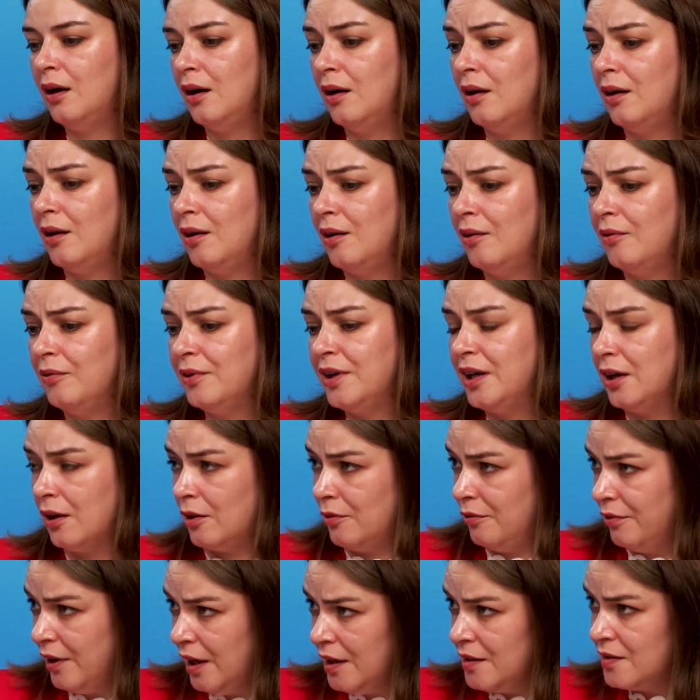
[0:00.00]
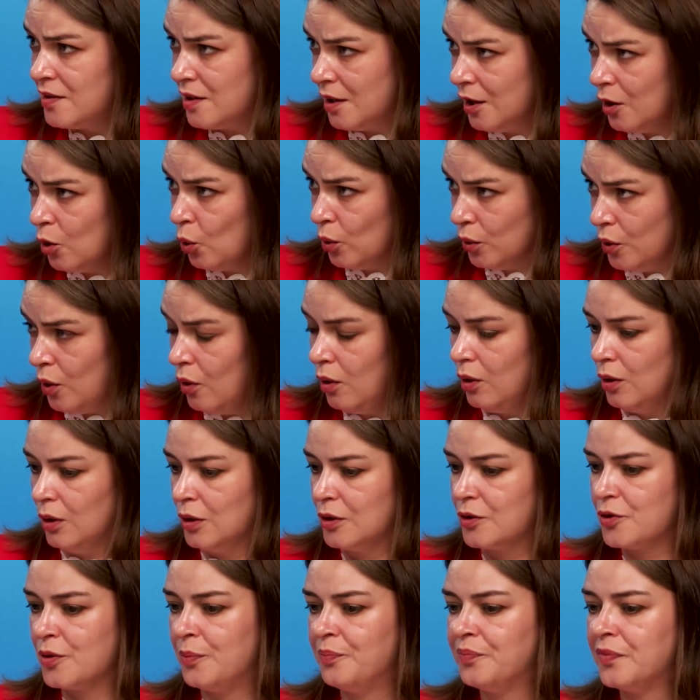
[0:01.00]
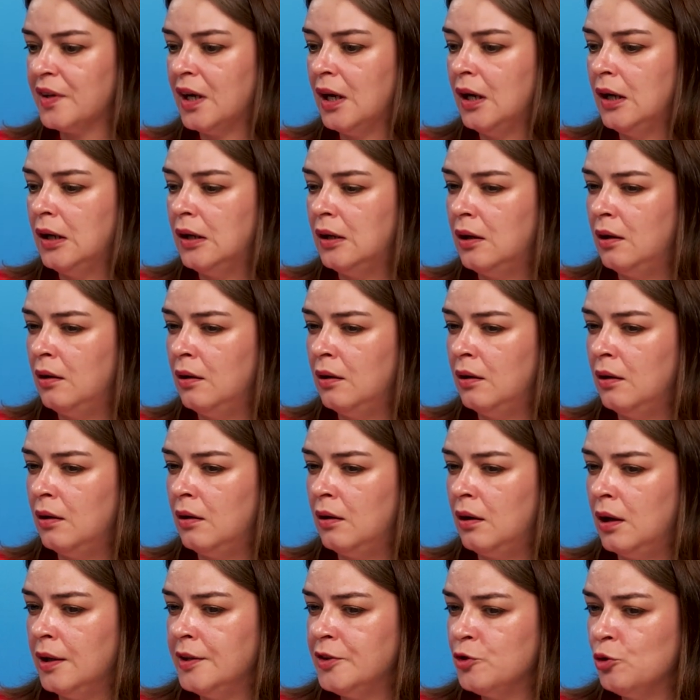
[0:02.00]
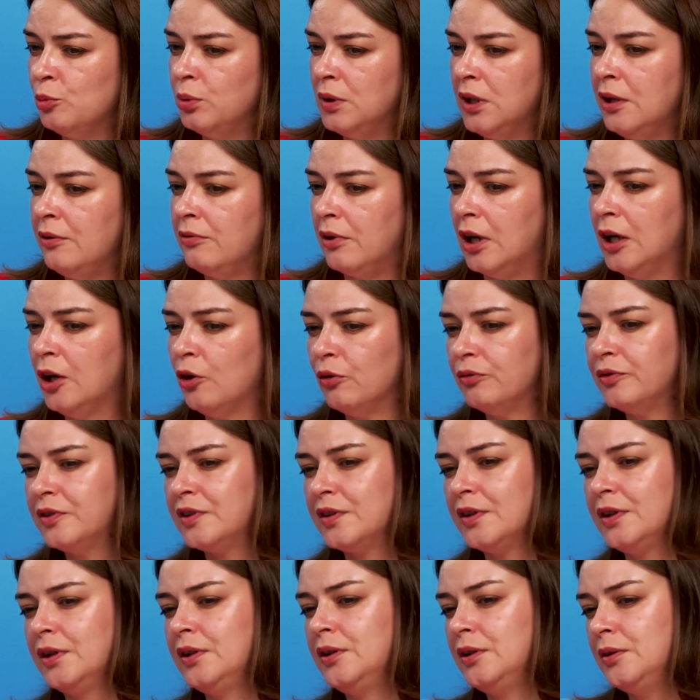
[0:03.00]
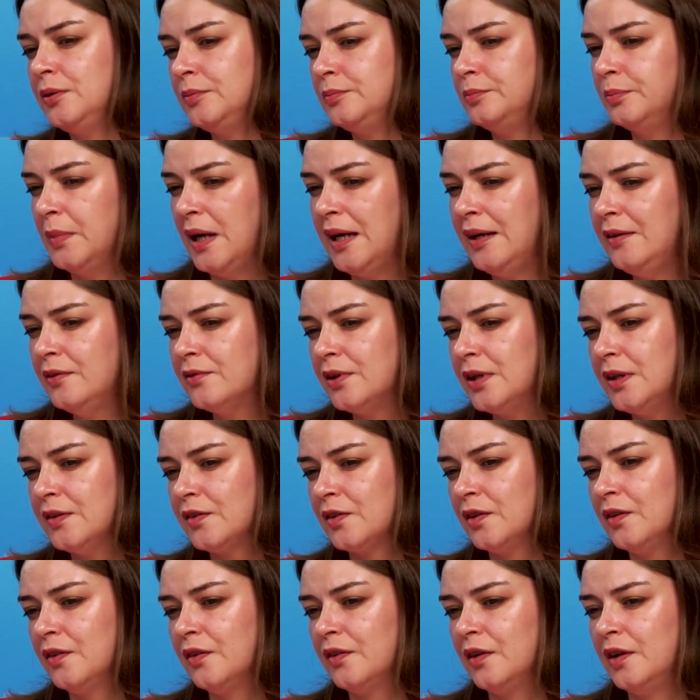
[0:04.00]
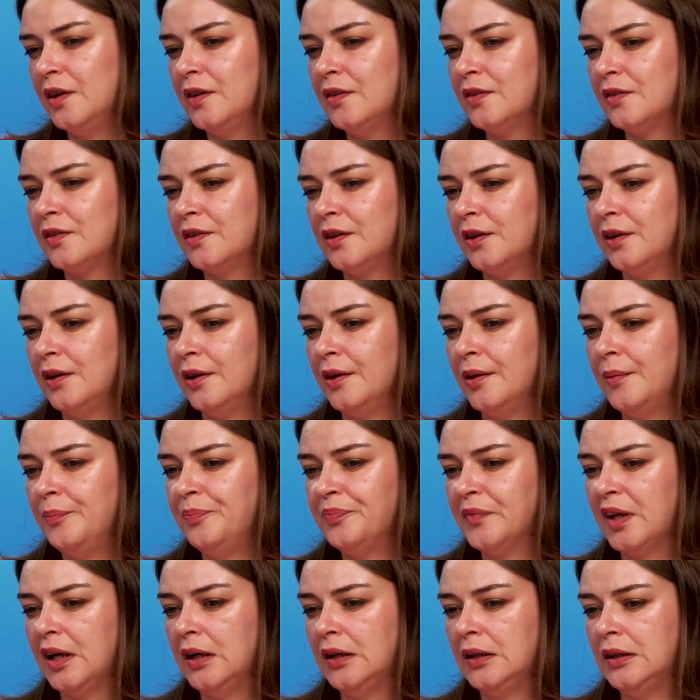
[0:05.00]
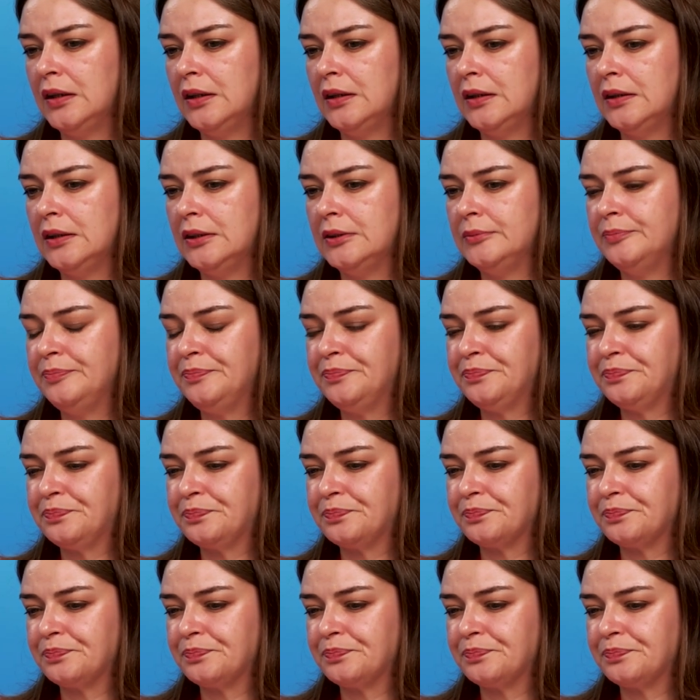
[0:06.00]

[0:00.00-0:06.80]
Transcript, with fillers: Uh, we are waiting on hold. Uh, I do believe one of the main reasons is the, uh,